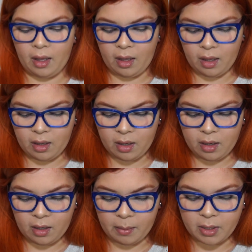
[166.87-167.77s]

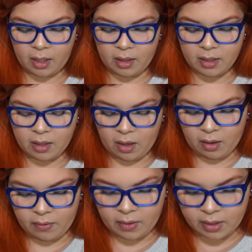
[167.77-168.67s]
And let me take this
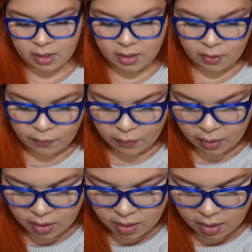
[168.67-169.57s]
off. This is
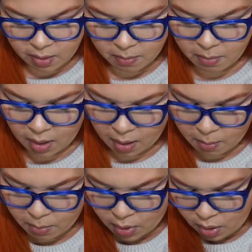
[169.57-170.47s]
from
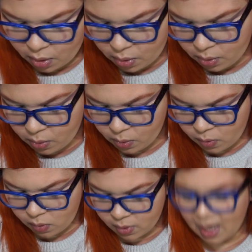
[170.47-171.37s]

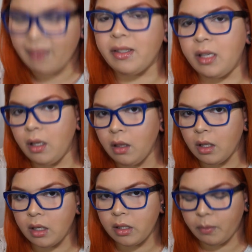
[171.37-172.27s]
Amuse. I've seen
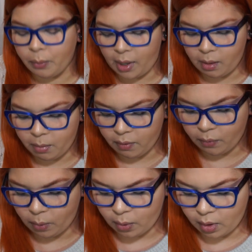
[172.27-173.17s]
this brand
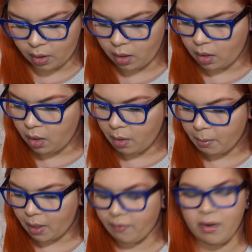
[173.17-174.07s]
before,
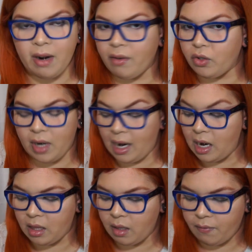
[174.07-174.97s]
but I've never tried
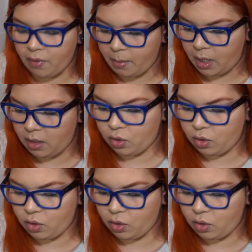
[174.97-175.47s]
anything from it.